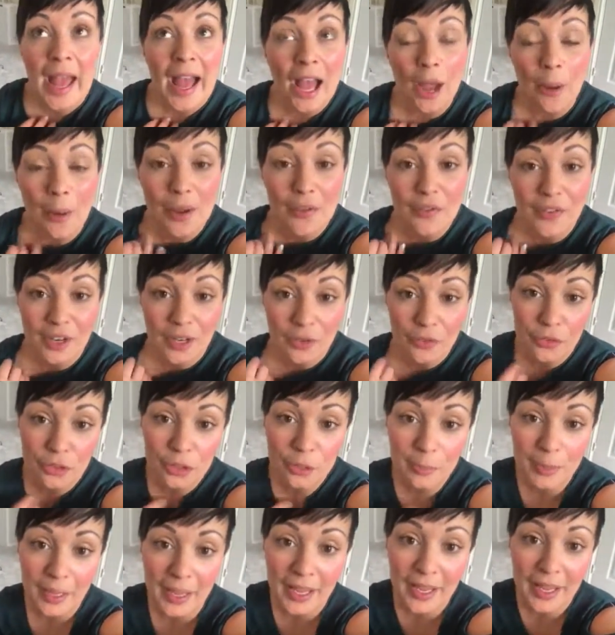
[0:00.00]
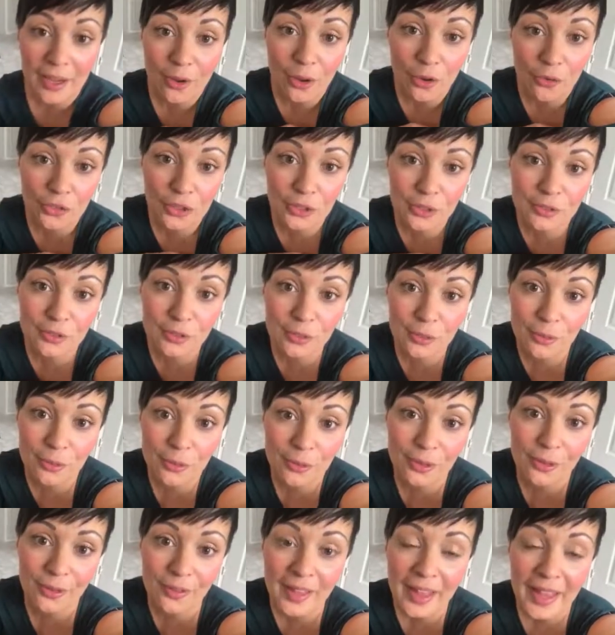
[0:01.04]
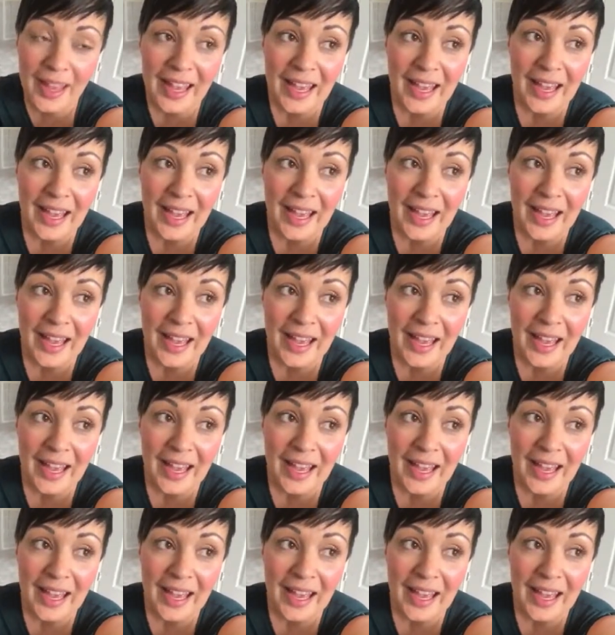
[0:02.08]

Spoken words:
However, if you apply a lot of cuticle oil